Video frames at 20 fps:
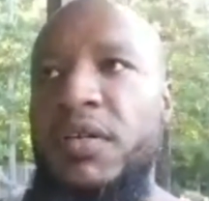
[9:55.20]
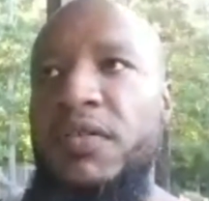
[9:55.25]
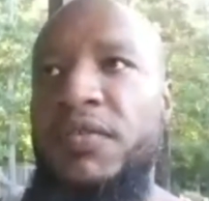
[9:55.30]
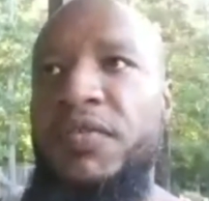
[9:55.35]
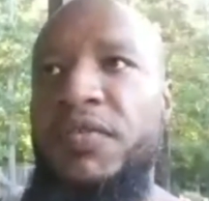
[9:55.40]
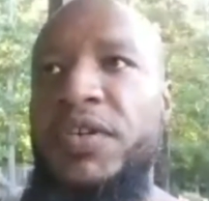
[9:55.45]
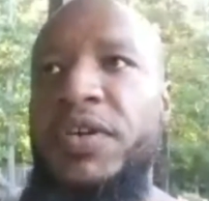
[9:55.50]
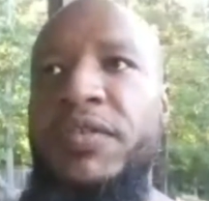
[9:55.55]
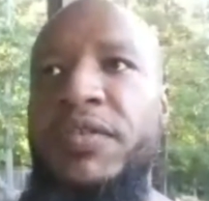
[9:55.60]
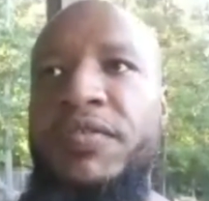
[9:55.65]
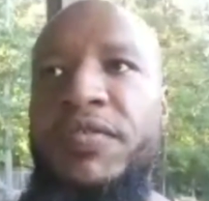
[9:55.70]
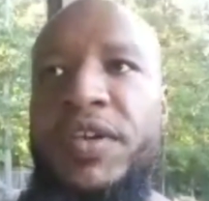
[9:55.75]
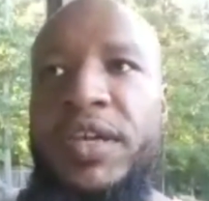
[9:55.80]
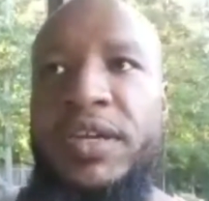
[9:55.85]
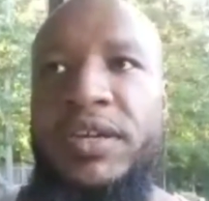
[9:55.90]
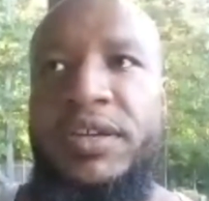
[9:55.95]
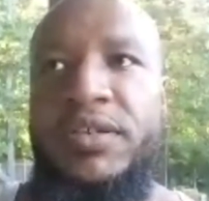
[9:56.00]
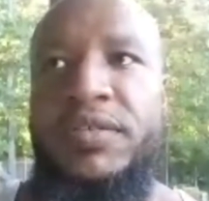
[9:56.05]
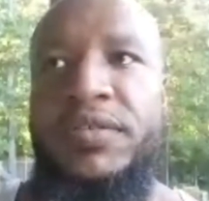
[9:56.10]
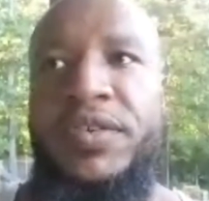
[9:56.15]
Fear of
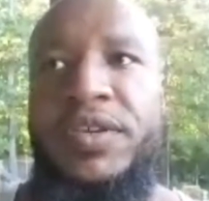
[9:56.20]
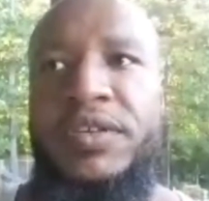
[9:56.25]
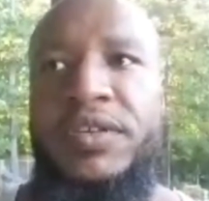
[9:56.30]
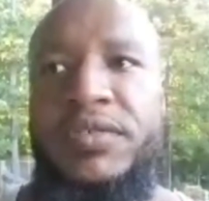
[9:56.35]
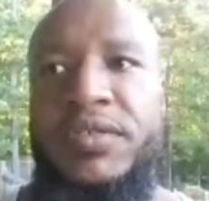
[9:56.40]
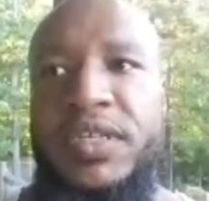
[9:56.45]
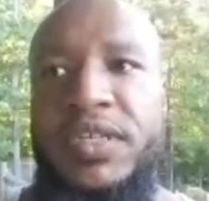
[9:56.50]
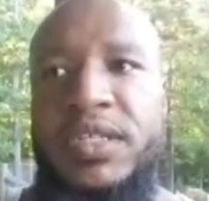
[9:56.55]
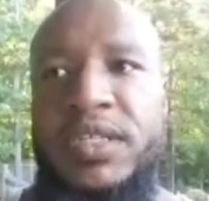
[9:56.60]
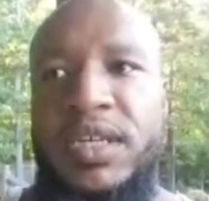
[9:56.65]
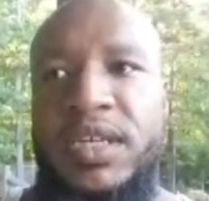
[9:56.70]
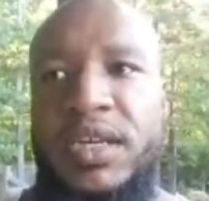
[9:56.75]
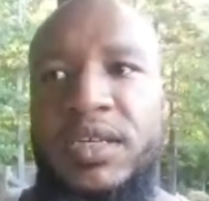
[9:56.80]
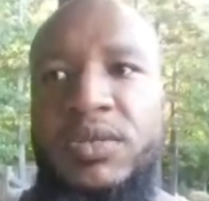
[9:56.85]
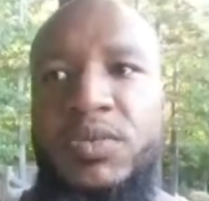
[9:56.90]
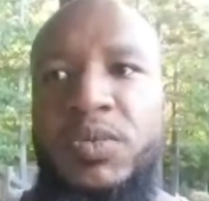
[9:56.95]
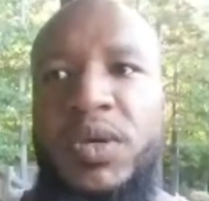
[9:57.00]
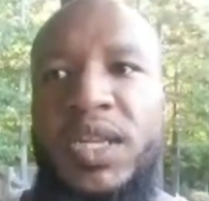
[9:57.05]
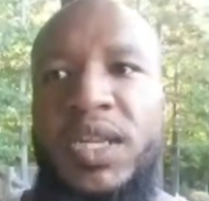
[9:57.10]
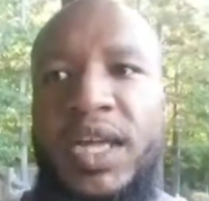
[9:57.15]
failure, fear of
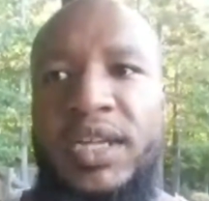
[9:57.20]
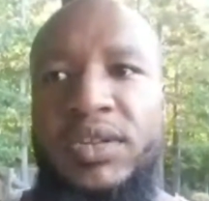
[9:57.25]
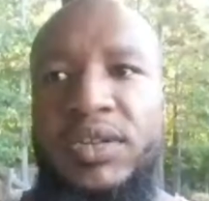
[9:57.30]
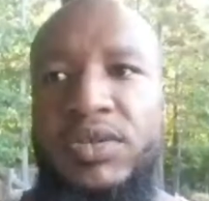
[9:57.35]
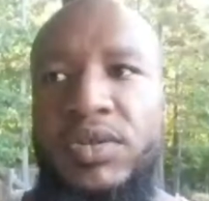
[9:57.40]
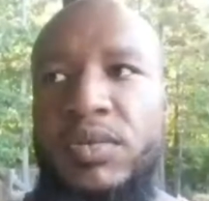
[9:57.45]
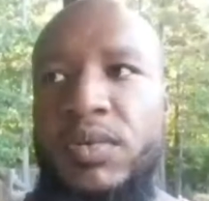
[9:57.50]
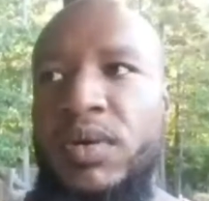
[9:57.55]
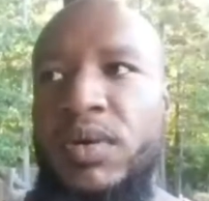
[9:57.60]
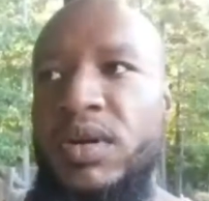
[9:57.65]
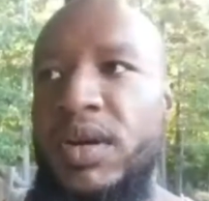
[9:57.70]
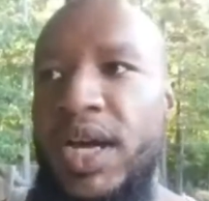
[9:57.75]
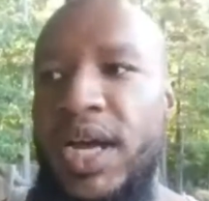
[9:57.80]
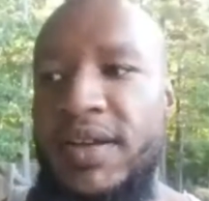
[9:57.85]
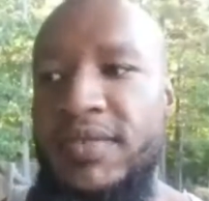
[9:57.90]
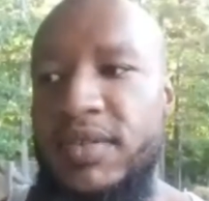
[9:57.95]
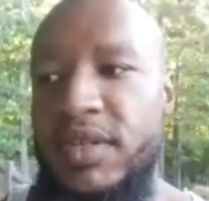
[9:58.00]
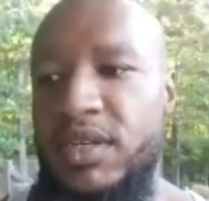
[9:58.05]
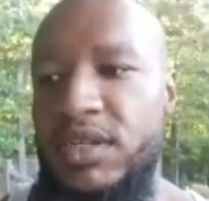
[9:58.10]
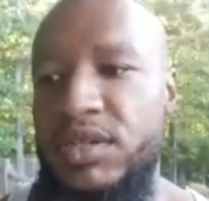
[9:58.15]
success. Will I do it? What do I
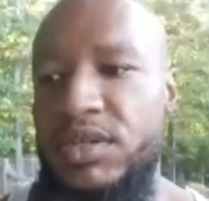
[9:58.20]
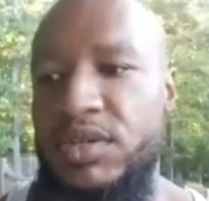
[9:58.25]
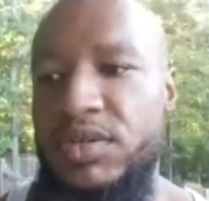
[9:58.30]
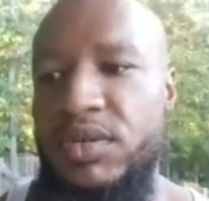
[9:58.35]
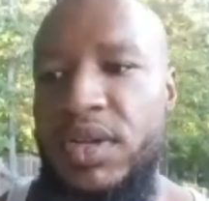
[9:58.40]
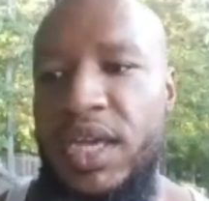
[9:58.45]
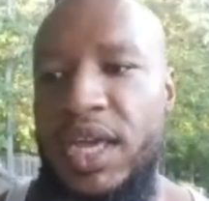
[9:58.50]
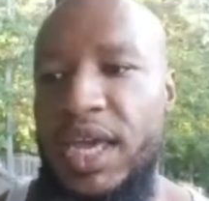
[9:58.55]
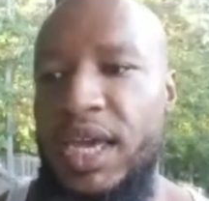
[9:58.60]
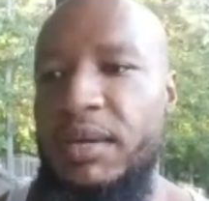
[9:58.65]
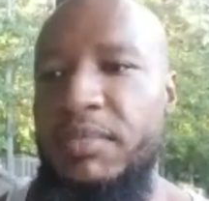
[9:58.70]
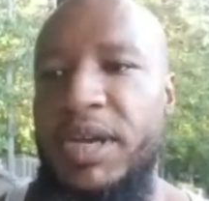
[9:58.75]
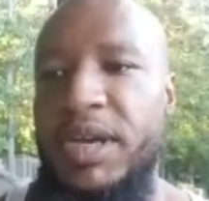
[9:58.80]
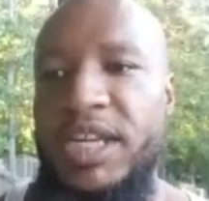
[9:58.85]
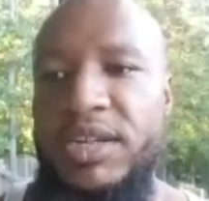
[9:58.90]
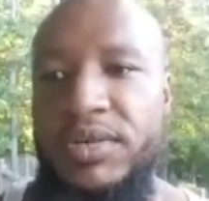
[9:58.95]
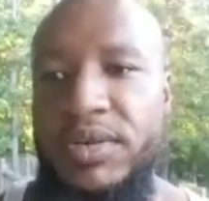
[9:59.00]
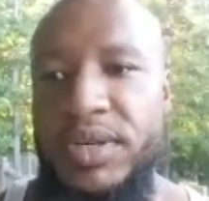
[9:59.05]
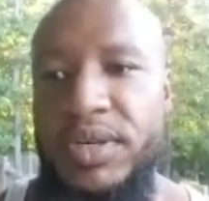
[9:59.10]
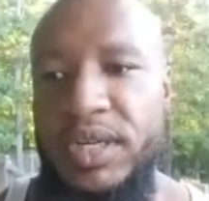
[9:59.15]
have to do? Am I
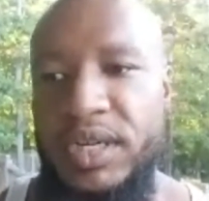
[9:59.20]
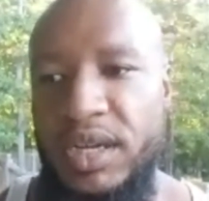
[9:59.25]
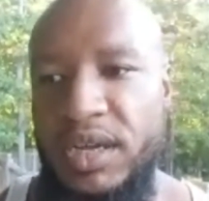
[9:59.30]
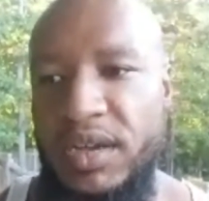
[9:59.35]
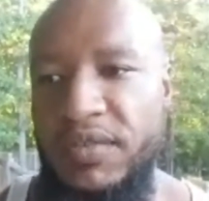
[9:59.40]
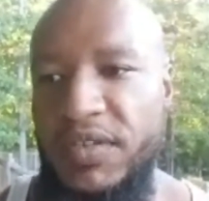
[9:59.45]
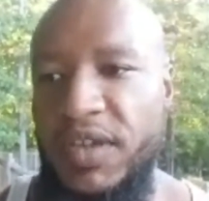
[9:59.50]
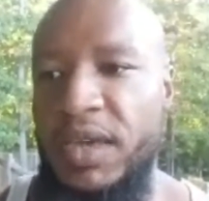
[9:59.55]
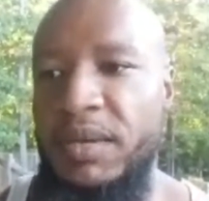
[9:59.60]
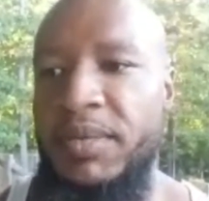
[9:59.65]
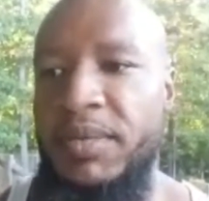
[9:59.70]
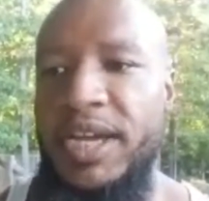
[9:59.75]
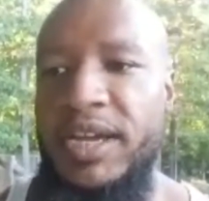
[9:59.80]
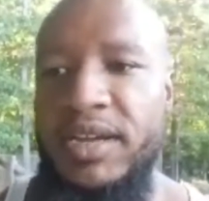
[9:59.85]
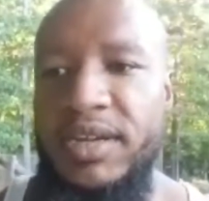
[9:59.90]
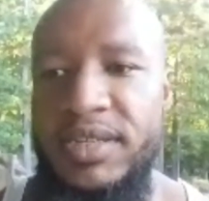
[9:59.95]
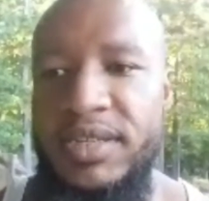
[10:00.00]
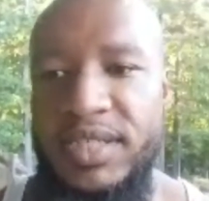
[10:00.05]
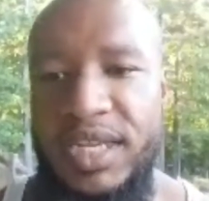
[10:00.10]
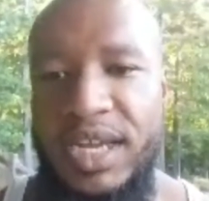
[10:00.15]
doing enough? Am I
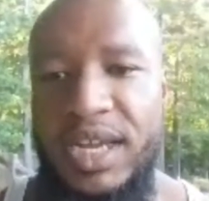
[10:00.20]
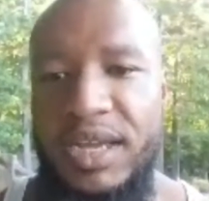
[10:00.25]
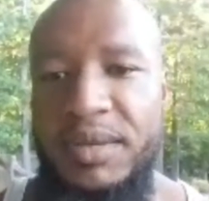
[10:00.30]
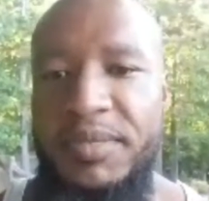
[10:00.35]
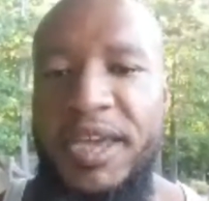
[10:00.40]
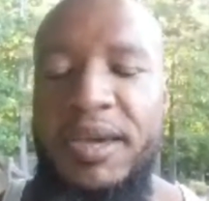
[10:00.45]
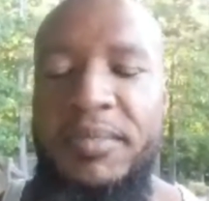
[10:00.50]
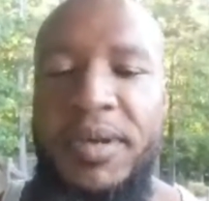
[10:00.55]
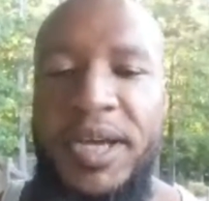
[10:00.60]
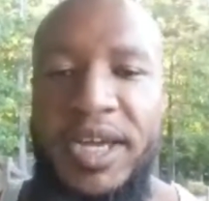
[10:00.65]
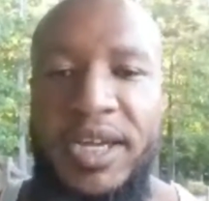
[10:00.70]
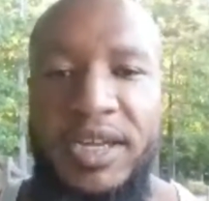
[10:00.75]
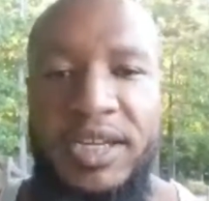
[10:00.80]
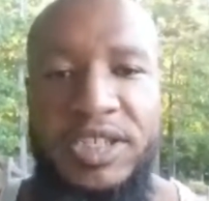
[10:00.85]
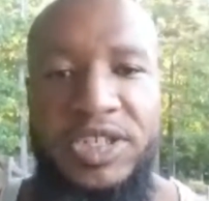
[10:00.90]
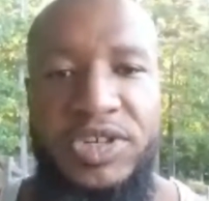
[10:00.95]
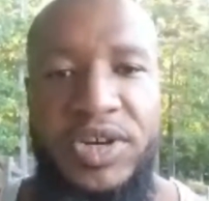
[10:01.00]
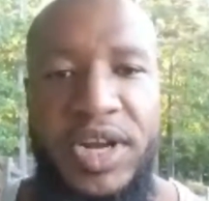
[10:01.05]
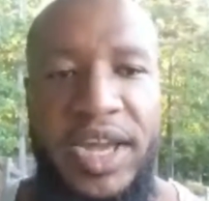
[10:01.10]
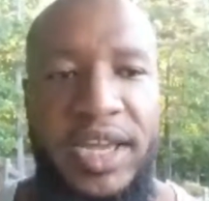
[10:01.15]
on time? Am I
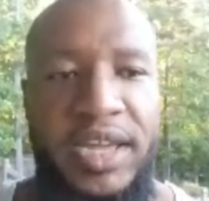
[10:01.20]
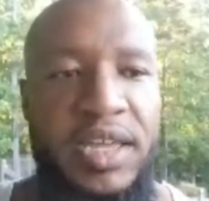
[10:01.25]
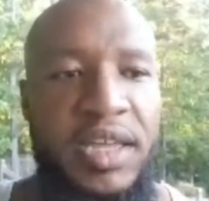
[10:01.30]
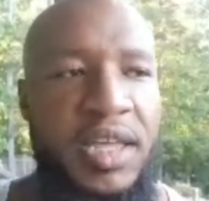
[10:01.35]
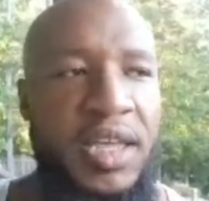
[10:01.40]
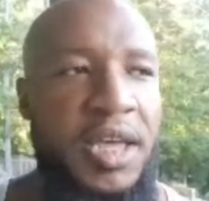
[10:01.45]
on track?